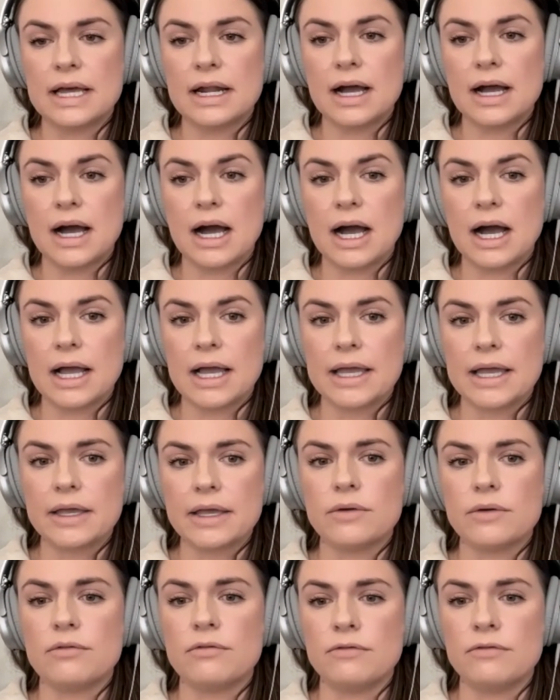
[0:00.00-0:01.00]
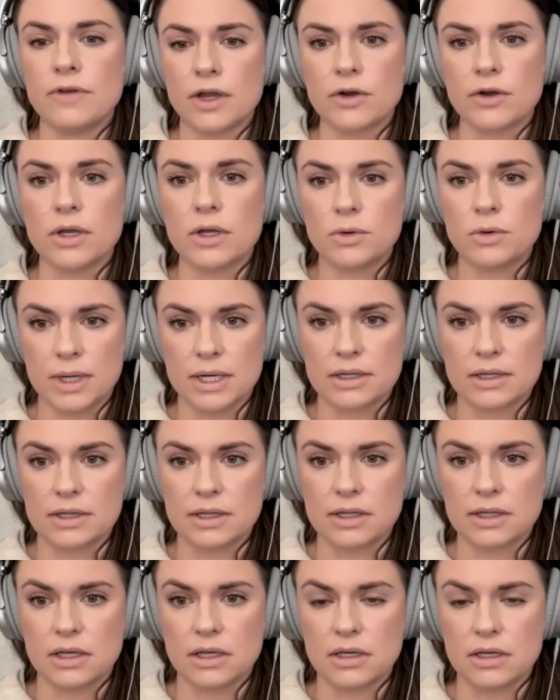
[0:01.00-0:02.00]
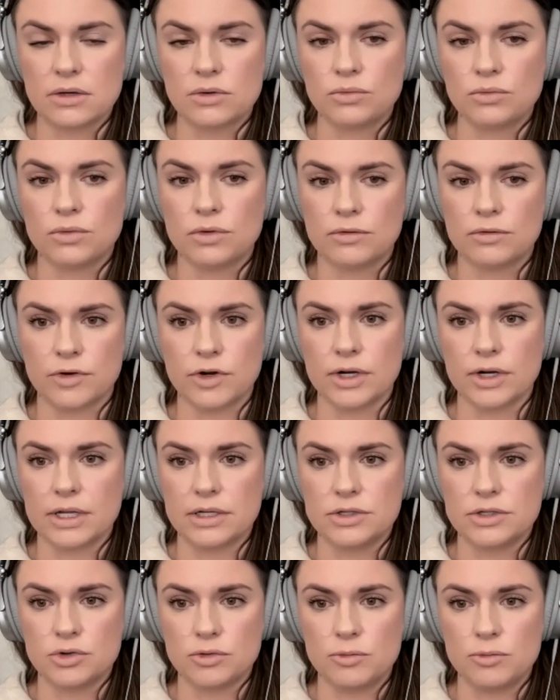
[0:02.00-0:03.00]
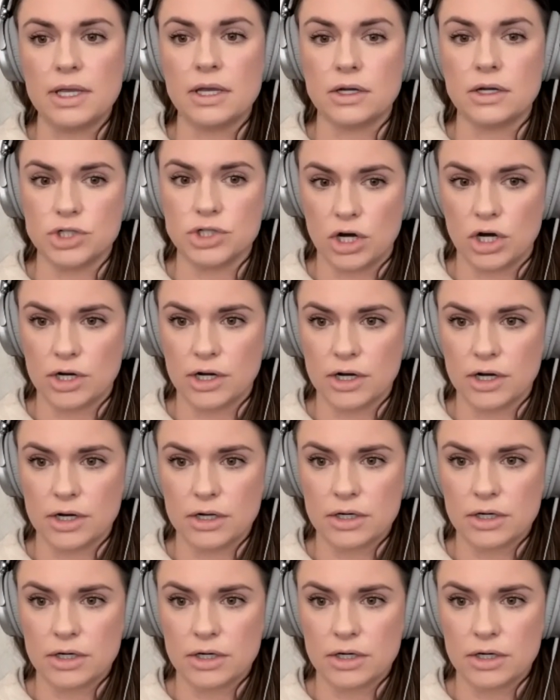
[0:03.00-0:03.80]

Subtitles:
I very quickly reverted to being a daughter.